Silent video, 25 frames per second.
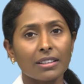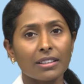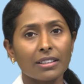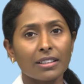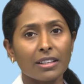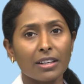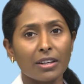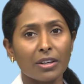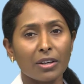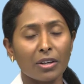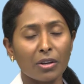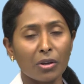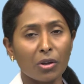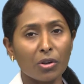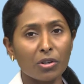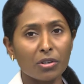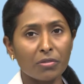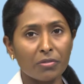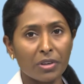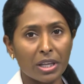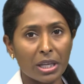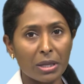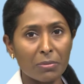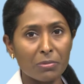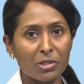There are a lot
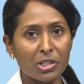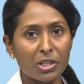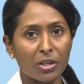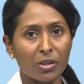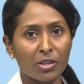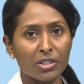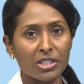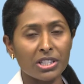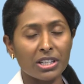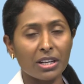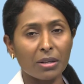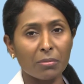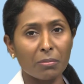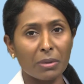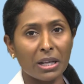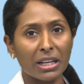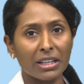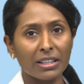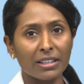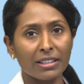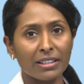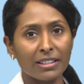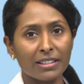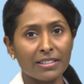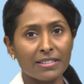of haematological
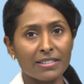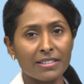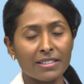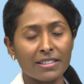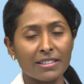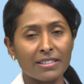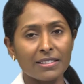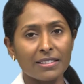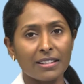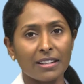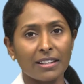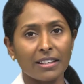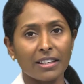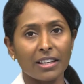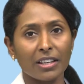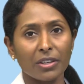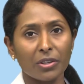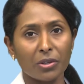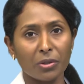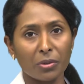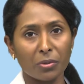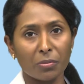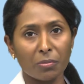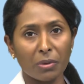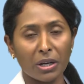malignancies like
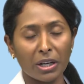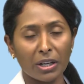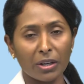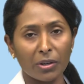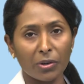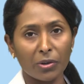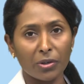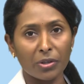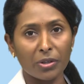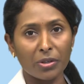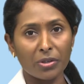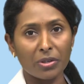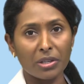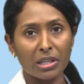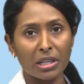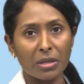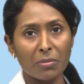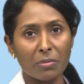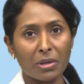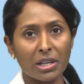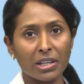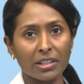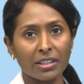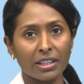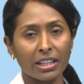acute myeloid
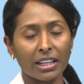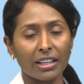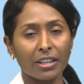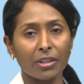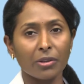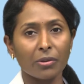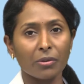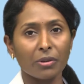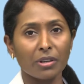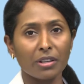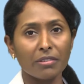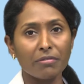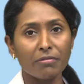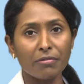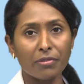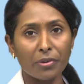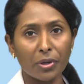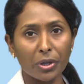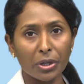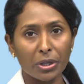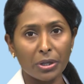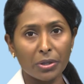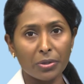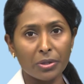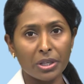leukemia, acute
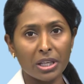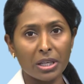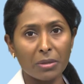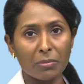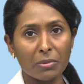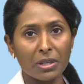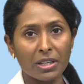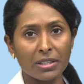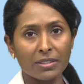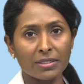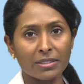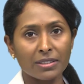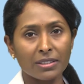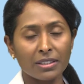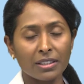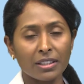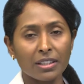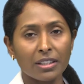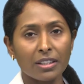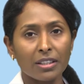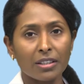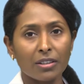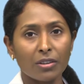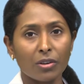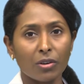lymphoid leukemias,
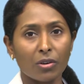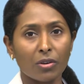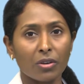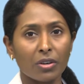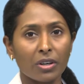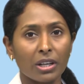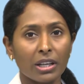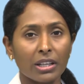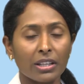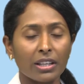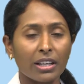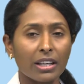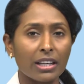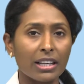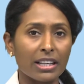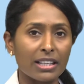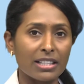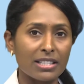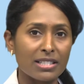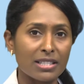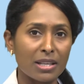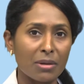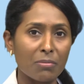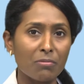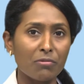or in
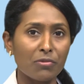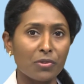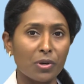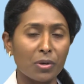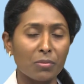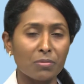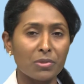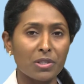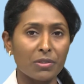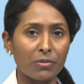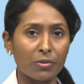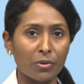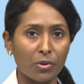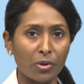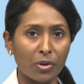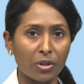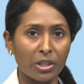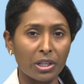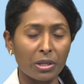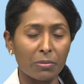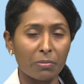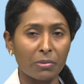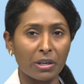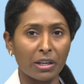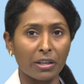some forms of
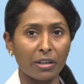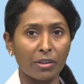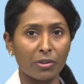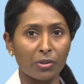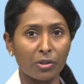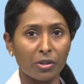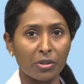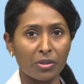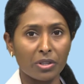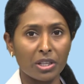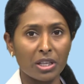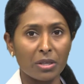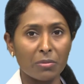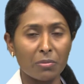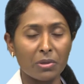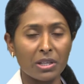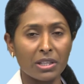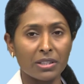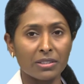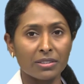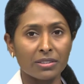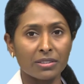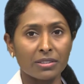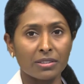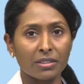chronic myeloid
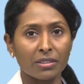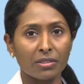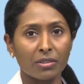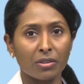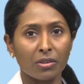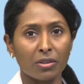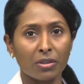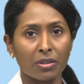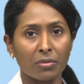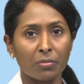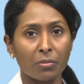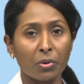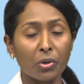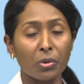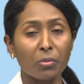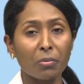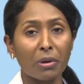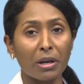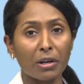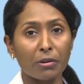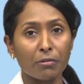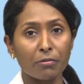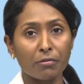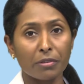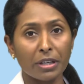leukemias or bone
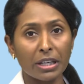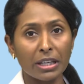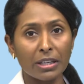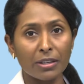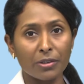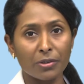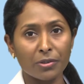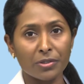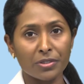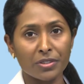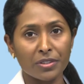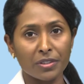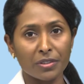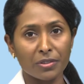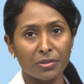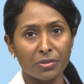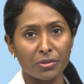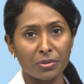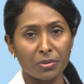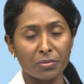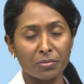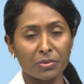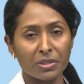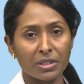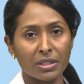marrow failure
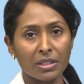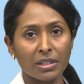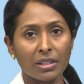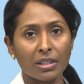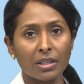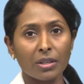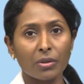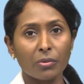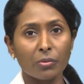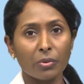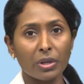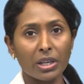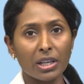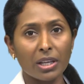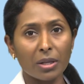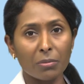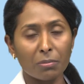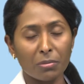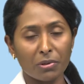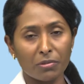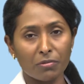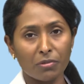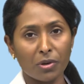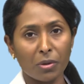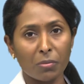syndromes. We can
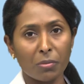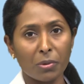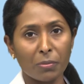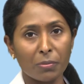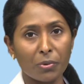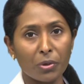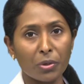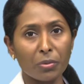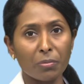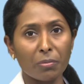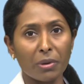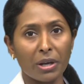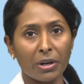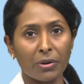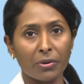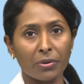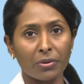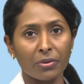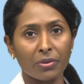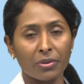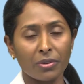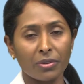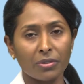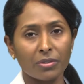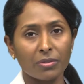perform a bone
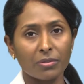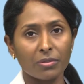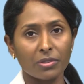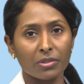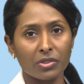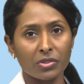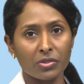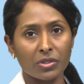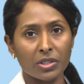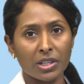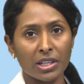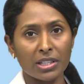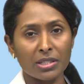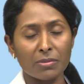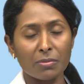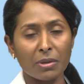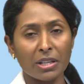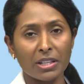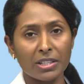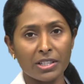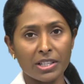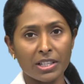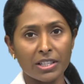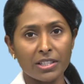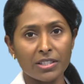marrow
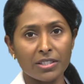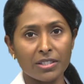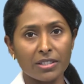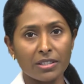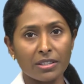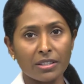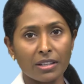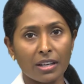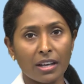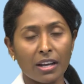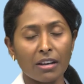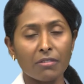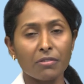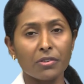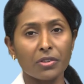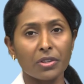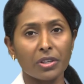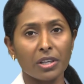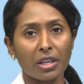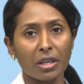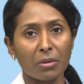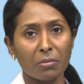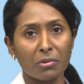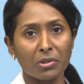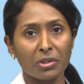transplantation after the
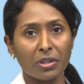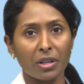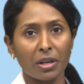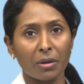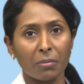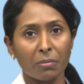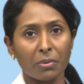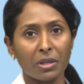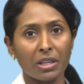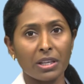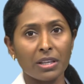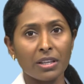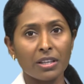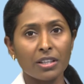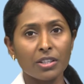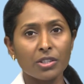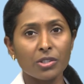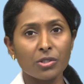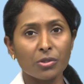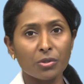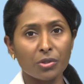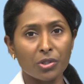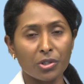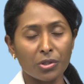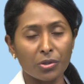chemotherapy
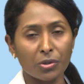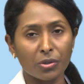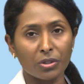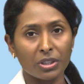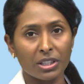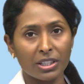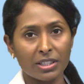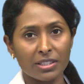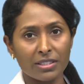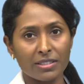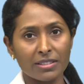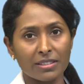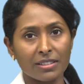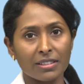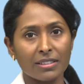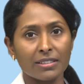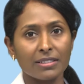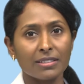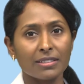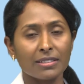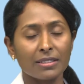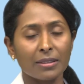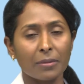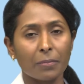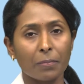to cure the
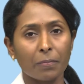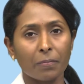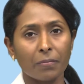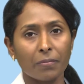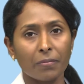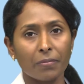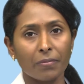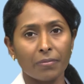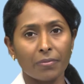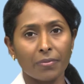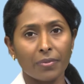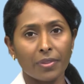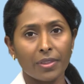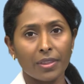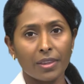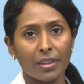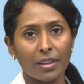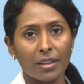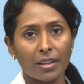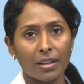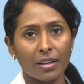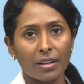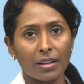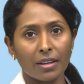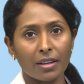disease.
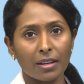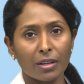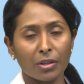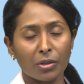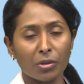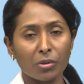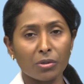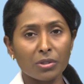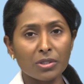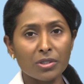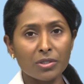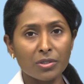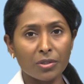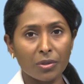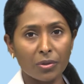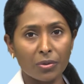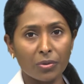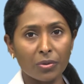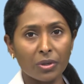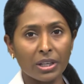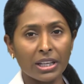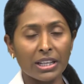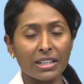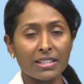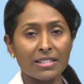And
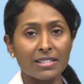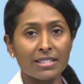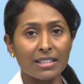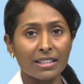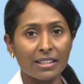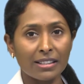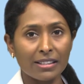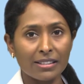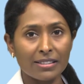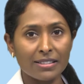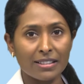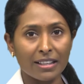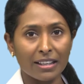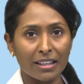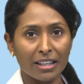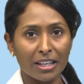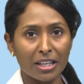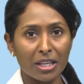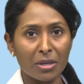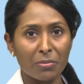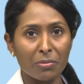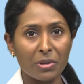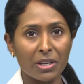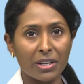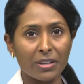also in sickle cell
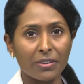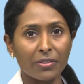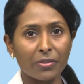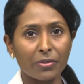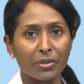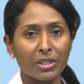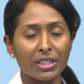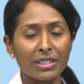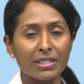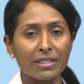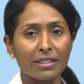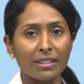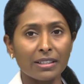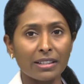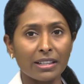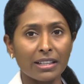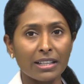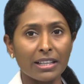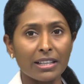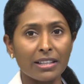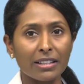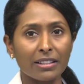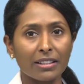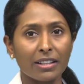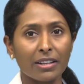anemia,
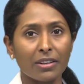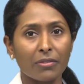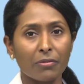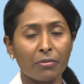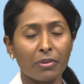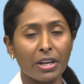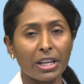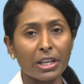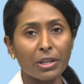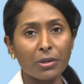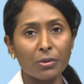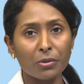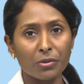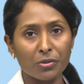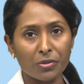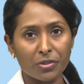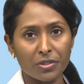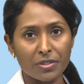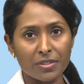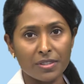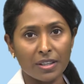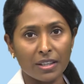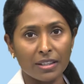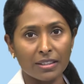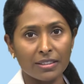recently there are very good
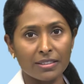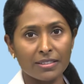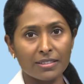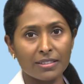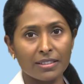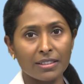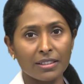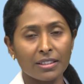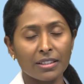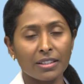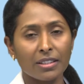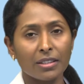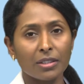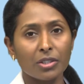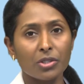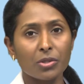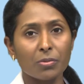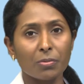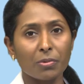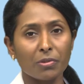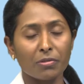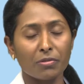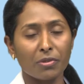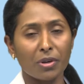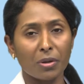results to
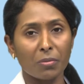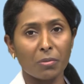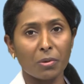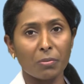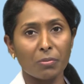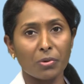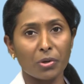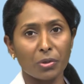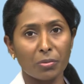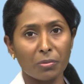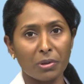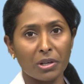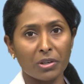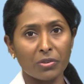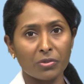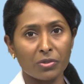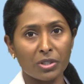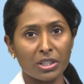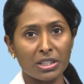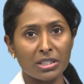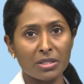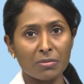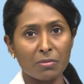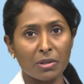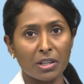perform a bone marrow
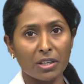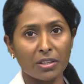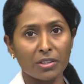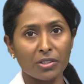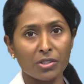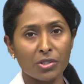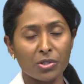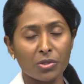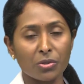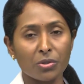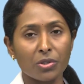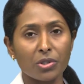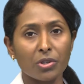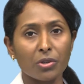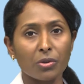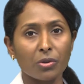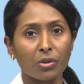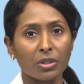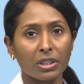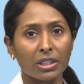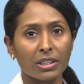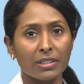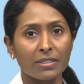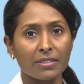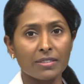transplant to
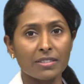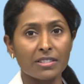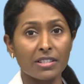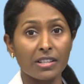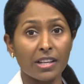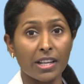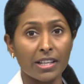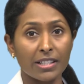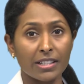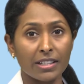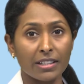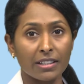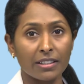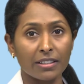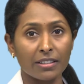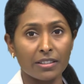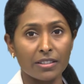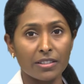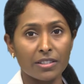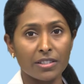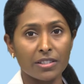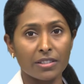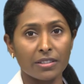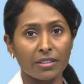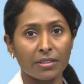cure this genetic
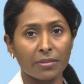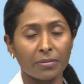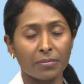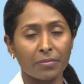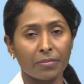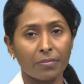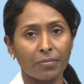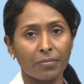condition.